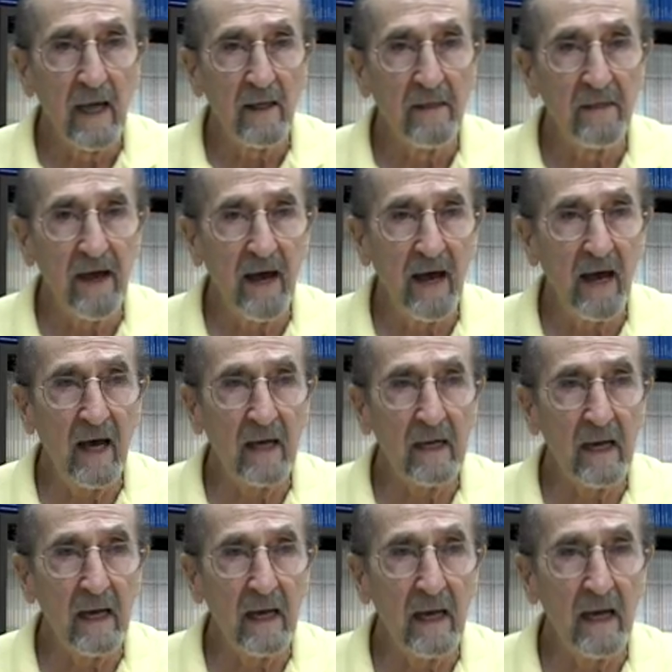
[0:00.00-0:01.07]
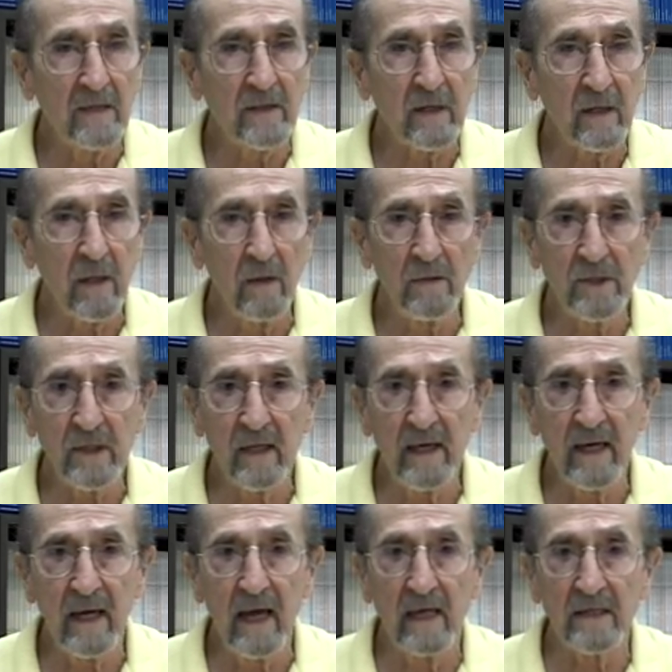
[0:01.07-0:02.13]
that, as
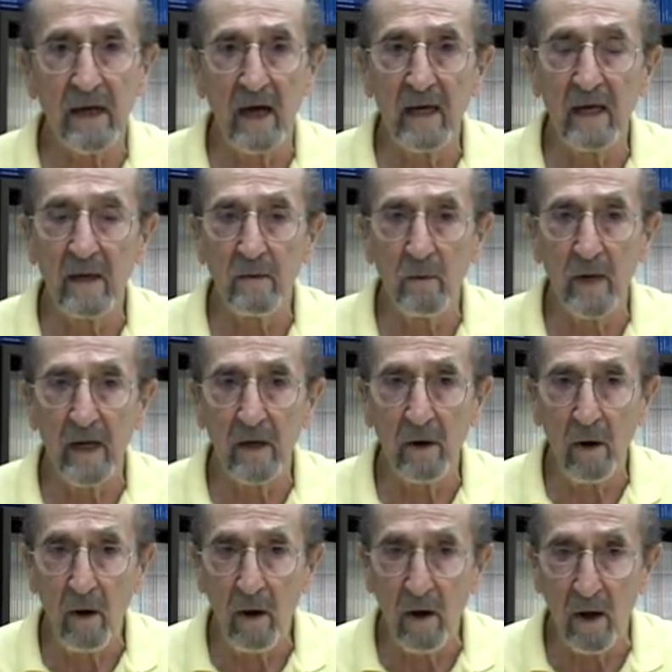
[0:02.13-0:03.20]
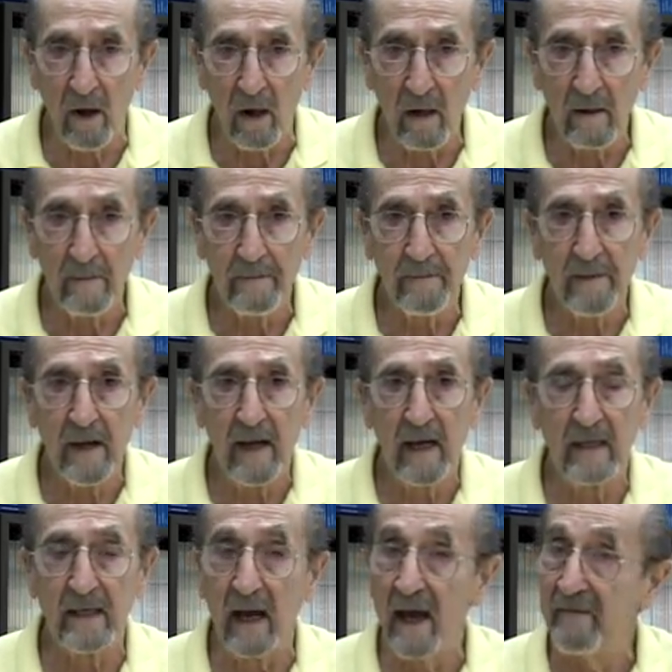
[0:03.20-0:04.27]
closely as I can recall,
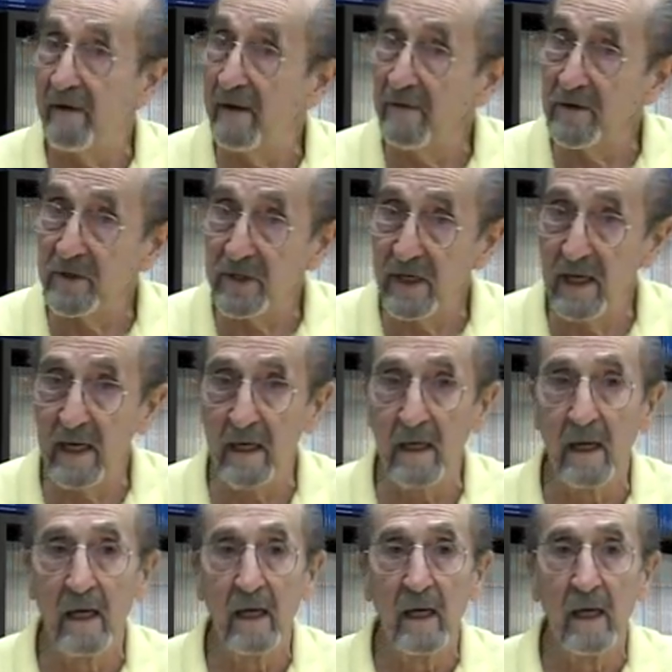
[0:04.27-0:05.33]
as I have ever seen,